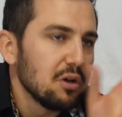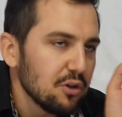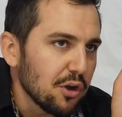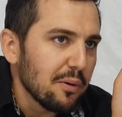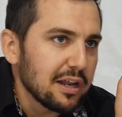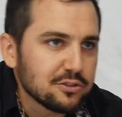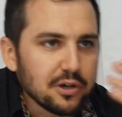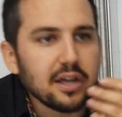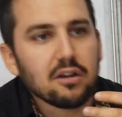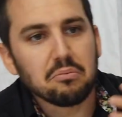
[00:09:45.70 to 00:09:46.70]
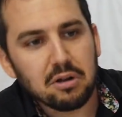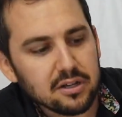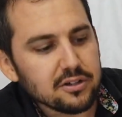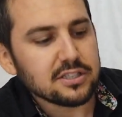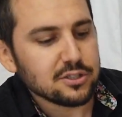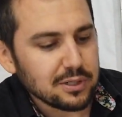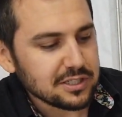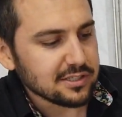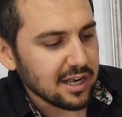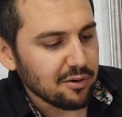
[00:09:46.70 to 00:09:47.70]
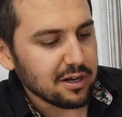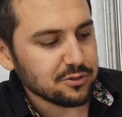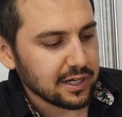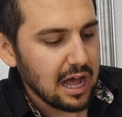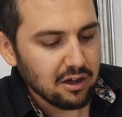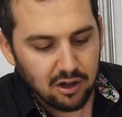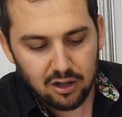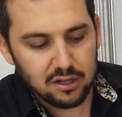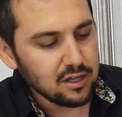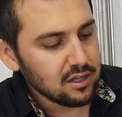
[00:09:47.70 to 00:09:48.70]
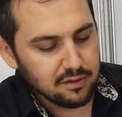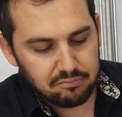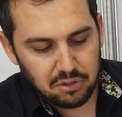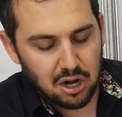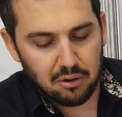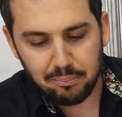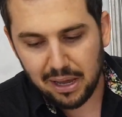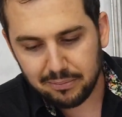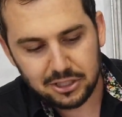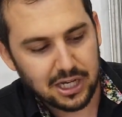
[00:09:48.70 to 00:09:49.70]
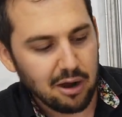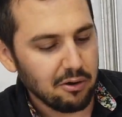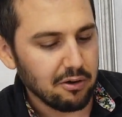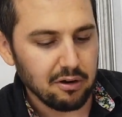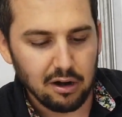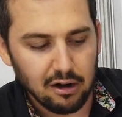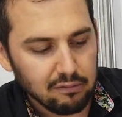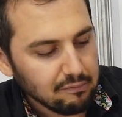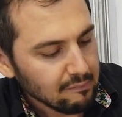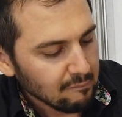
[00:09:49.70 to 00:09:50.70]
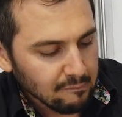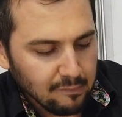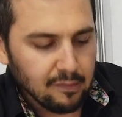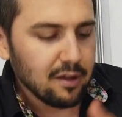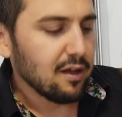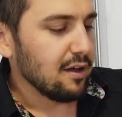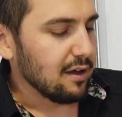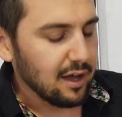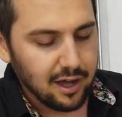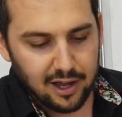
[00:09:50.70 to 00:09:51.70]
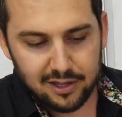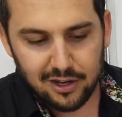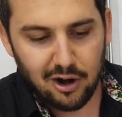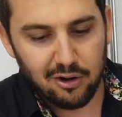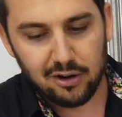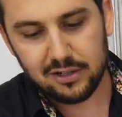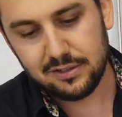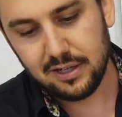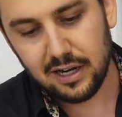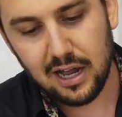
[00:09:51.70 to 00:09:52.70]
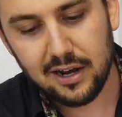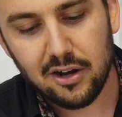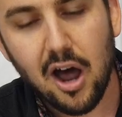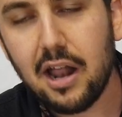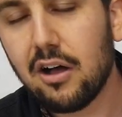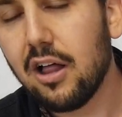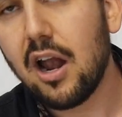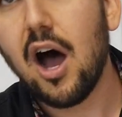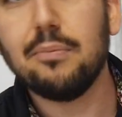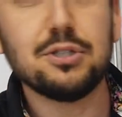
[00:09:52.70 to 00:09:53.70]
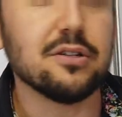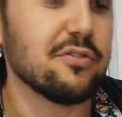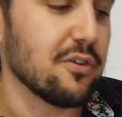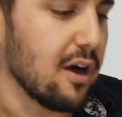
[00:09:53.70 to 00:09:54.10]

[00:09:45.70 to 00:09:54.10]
who don't want to drink or in situations they don't want to drink alcohol, you know, a baby shower. I see. You know, a non-alcoholic option,